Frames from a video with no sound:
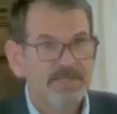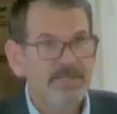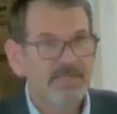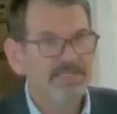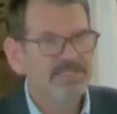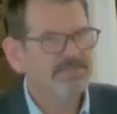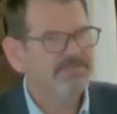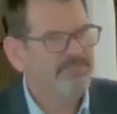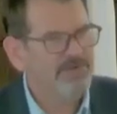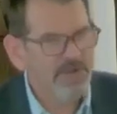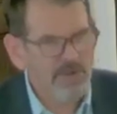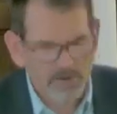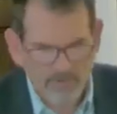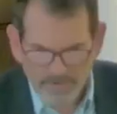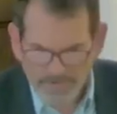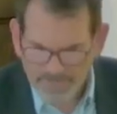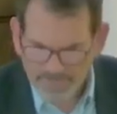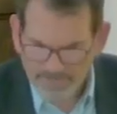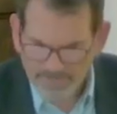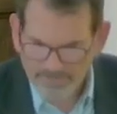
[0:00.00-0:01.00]
is
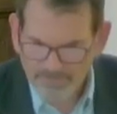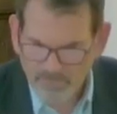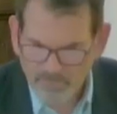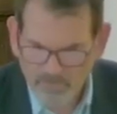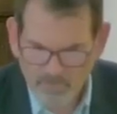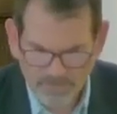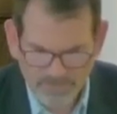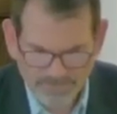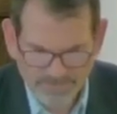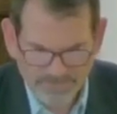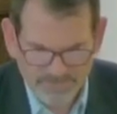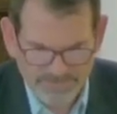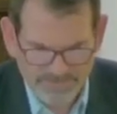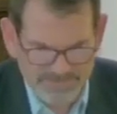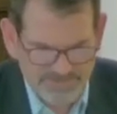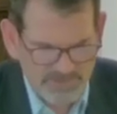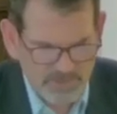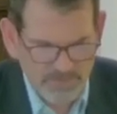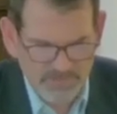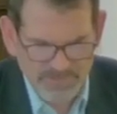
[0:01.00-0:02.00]
very important,
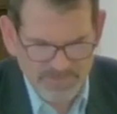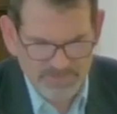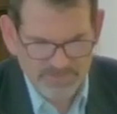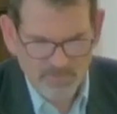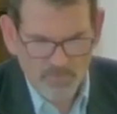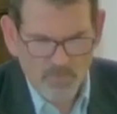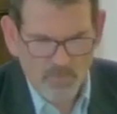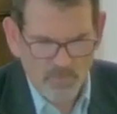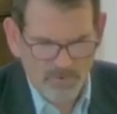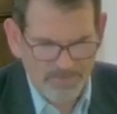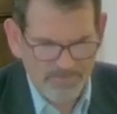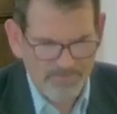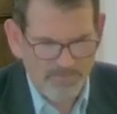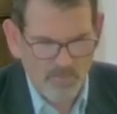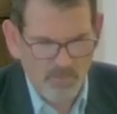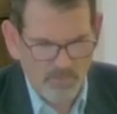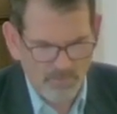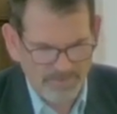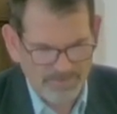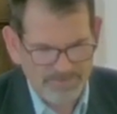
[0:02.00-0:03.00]
so much more
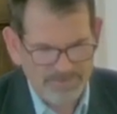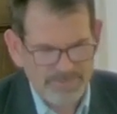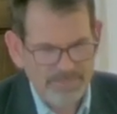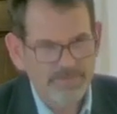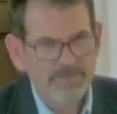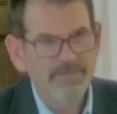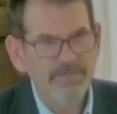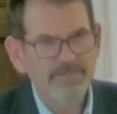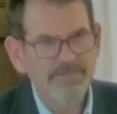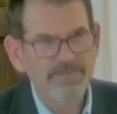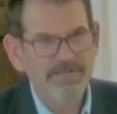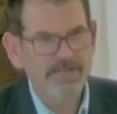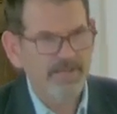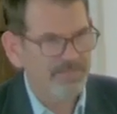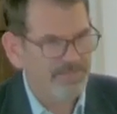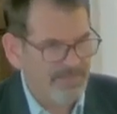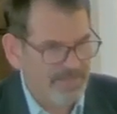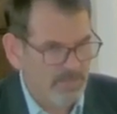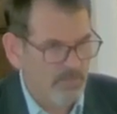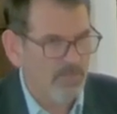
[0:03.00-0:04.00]
important than I
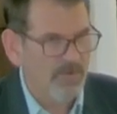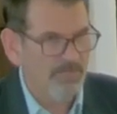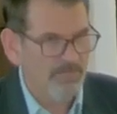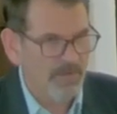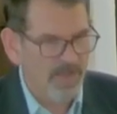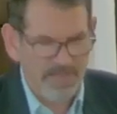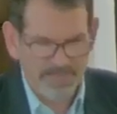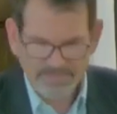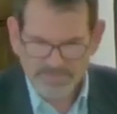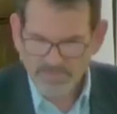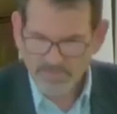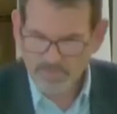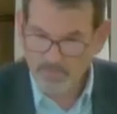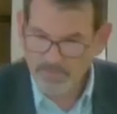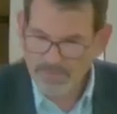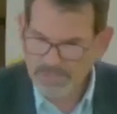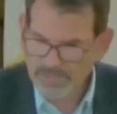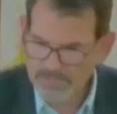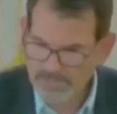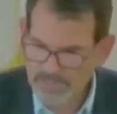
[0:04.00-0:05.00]
think we might
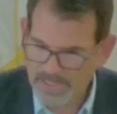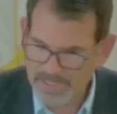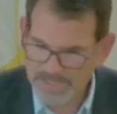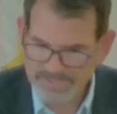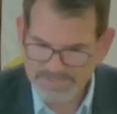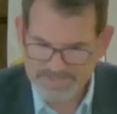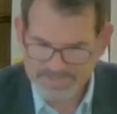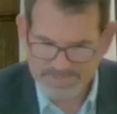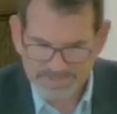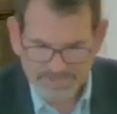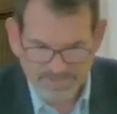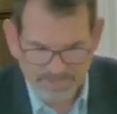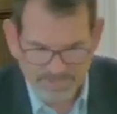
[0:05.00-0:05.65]
realize.